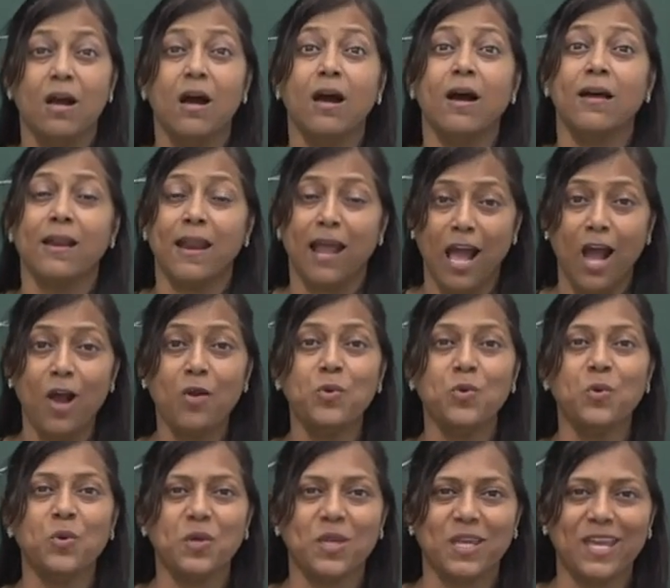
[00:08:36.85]
on how
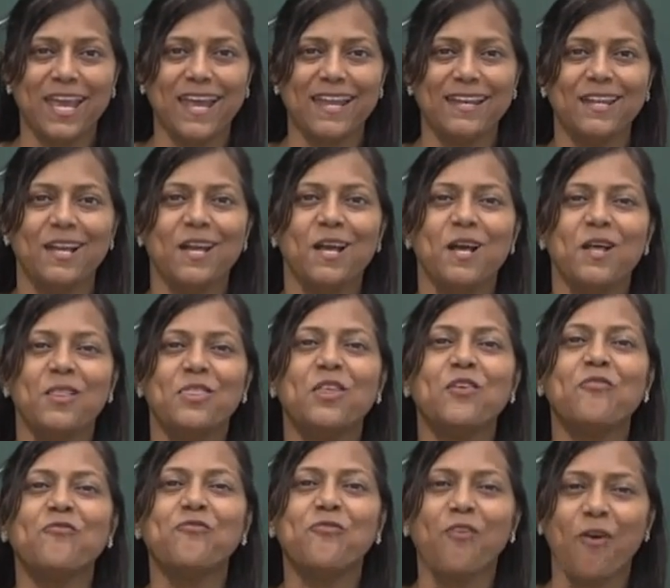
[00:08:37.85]
you get
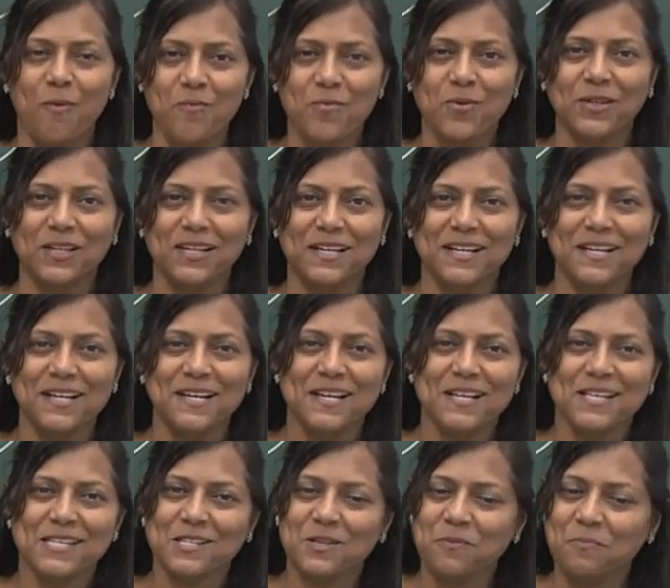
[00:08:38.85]
the formula.
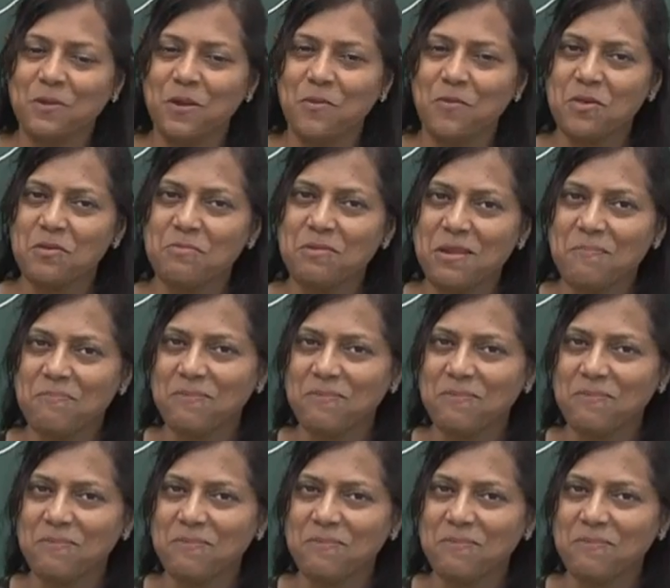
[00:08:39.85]
So be with me,